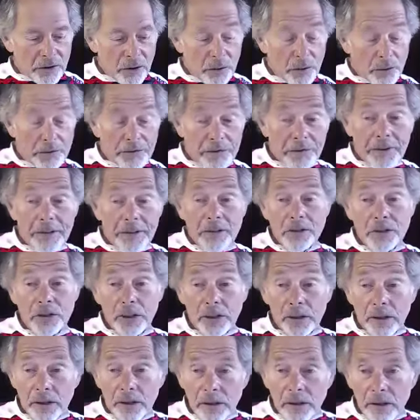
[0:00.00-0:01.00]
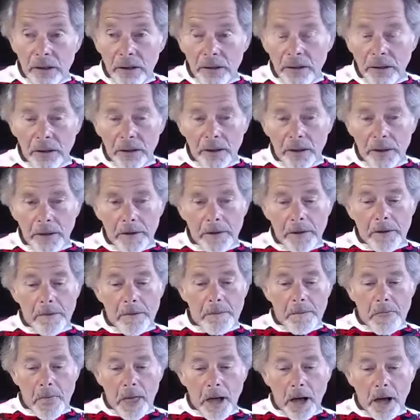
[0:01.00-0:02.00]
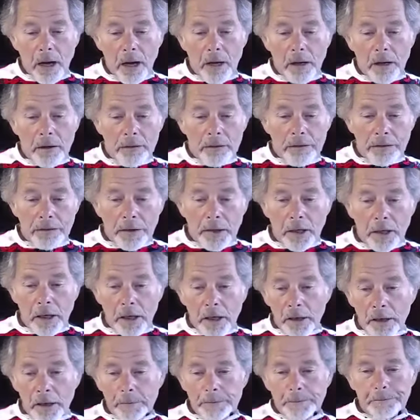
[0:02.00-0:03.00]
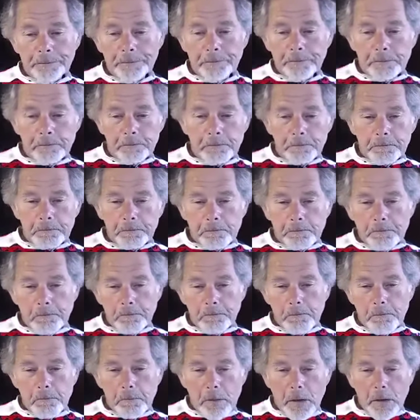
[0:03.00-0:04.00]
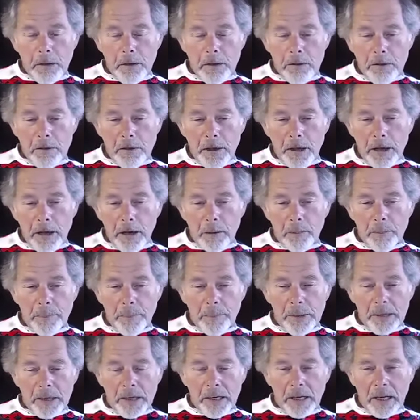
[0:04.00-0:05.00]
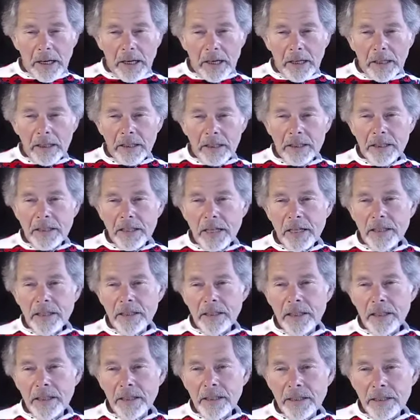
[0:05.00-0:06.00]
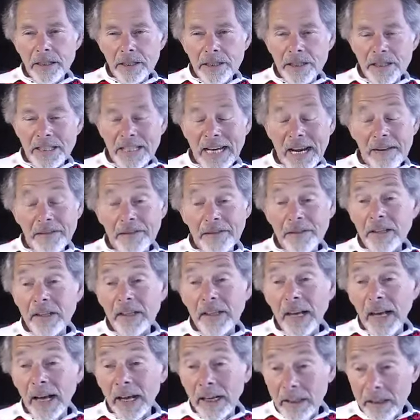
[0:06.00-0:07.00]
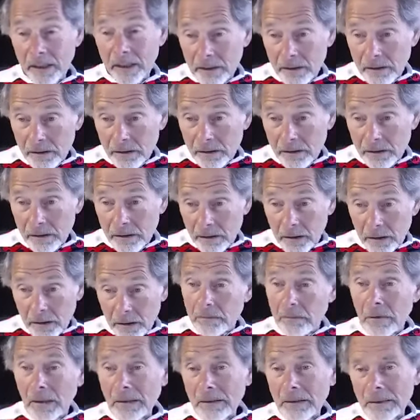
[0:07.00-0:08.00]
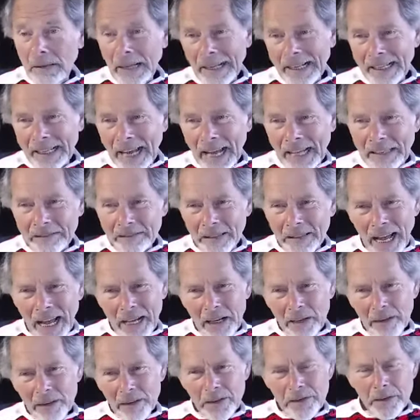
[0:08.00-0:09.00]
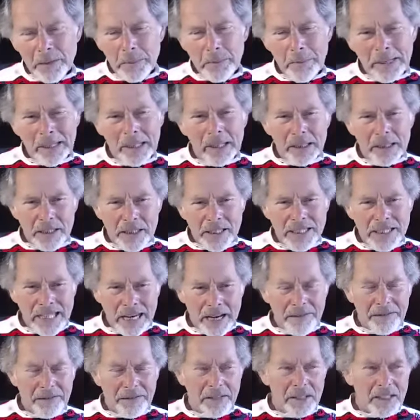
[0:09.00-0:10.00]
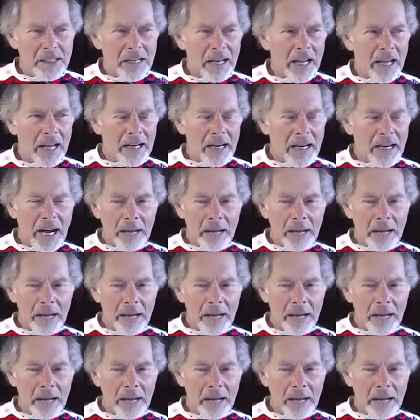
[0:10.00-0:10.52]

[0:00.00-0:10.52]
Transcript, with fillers: your vision of um, there being an existence of safety net. And I, I don't even mean a safety net. I